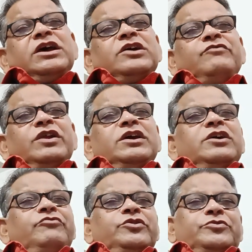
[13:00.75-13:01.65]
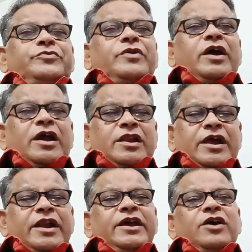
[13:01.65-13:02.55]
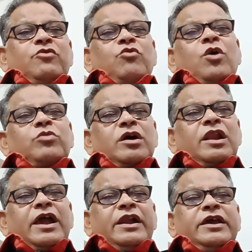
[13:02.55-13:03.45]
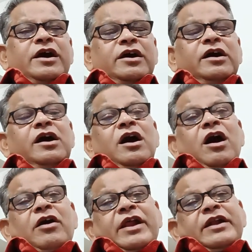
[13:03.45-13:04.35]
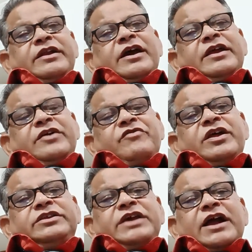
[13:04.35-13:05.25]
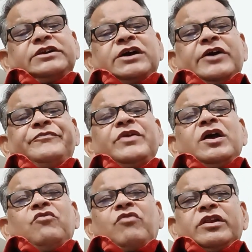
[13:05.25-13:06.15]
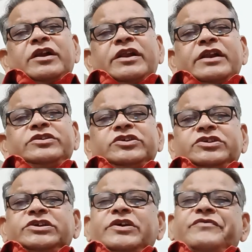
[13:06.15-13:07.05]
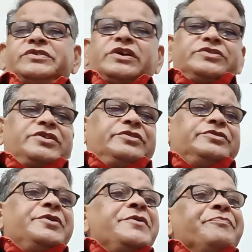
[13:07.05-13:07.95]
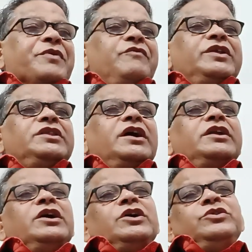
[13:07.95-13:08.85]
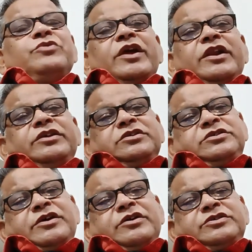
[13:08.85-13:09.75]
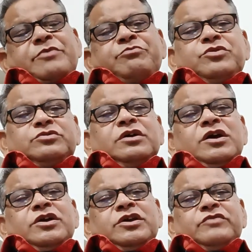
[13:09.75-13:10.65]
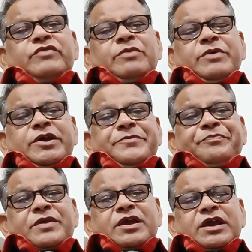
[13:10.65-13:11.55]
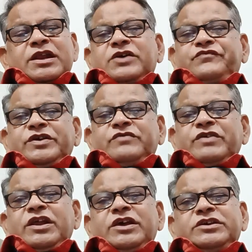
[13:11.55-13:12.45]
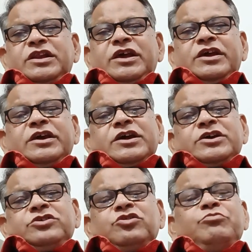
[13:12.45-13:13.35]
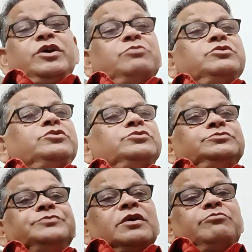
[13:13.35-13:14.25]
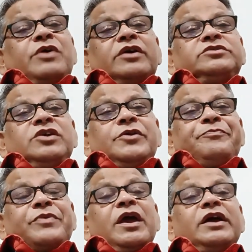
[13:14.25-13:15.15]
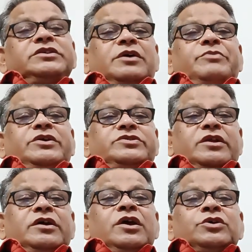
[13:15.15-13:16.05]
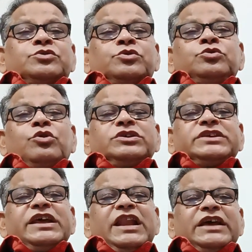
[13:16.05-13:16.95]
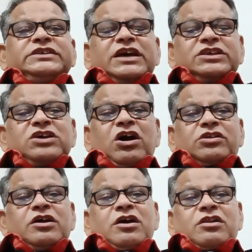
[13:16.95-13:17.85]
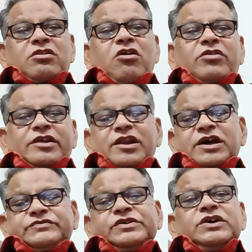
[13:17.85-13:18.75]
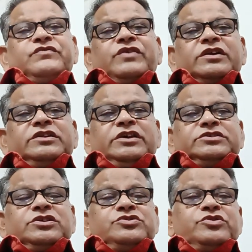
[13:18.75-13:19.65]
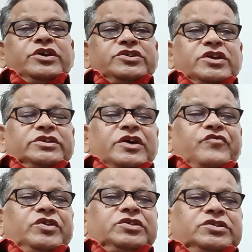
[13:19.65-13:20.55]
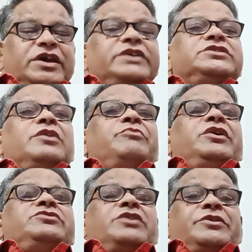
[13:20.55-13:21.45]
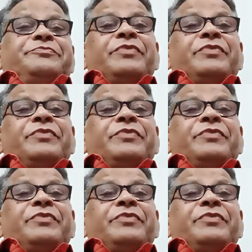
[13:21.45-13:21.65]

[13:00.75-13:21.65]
will give you an idea, overall idea on entire Evidence Act of 167 sections. With that, you read some book, it will be enough. It will easily, you will be able to pass the examination. So those 3 lectures are not enough for this judicial services examination.